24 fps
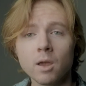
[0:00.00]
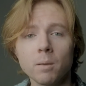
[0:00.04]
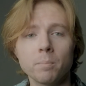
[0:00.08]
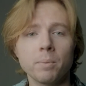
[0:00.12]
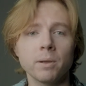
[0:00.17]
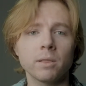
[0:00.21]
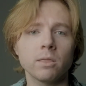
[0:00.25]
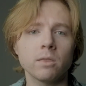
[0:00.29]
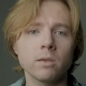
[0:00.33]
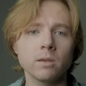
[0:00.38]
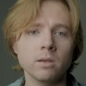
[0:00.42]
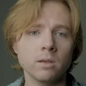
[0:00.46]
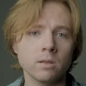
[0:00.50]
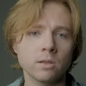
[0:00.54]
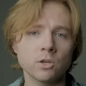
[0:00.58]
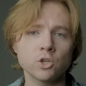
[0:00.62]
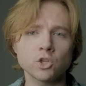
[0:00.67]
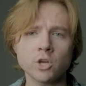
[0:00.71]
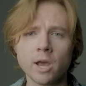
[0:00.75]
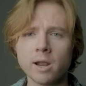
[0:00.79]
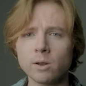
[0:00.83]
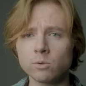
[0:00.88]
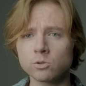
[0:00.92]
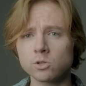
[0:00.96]
but the
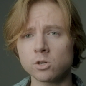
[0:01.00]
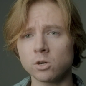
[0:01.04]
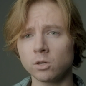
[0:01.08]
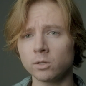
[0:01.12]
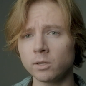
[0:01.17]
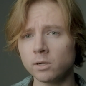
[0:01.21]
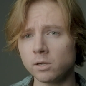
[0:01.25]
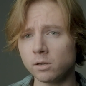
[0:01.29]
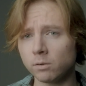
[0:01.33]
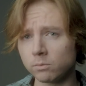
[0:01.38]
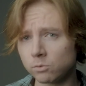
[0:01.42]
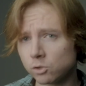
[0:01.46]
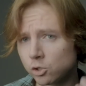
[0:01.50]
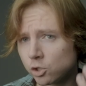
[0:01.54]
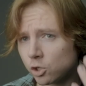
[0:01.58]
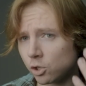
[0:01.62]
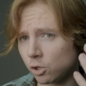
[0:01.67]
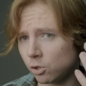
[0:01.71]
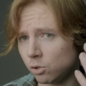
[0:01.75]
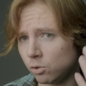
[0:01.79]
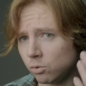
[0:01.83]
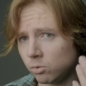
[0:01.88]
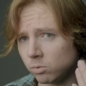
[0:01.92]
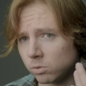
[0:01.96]
shadows are a little
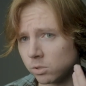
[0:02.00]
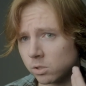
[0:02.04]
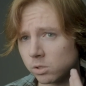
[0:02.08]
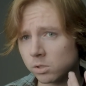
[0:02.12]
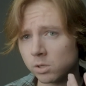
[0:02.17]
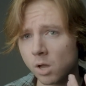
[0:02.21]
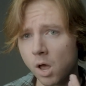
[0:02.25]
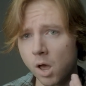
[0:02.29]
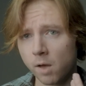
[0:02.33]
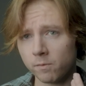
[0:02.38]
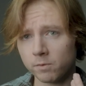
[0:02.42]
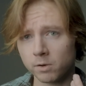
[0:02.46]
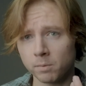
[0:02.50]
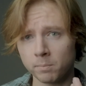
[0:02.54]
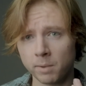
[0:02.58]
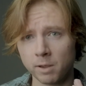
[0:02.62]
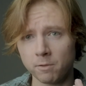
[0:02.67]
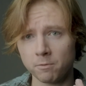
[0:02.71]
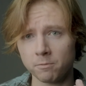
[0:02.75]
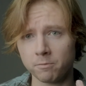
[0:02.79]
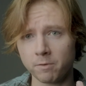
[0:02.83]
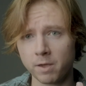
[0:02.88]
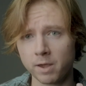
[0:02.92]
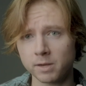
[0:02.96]
too soft on my
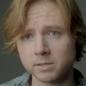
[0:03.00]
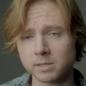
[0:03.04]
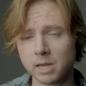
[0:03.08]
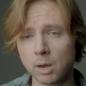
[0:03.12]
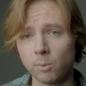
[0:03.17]
face,